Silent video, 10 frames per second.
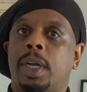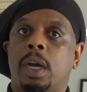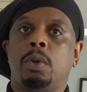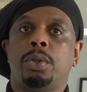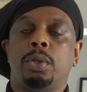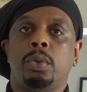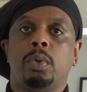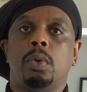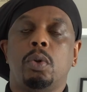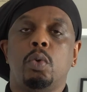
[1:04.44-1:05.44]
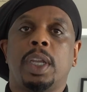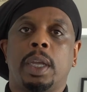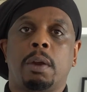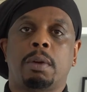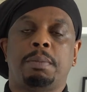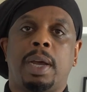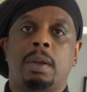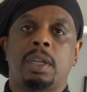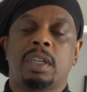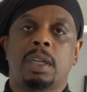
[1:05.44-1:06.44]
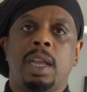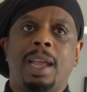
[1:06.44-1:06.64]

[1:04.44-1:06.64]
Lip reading: to go to who cared about us.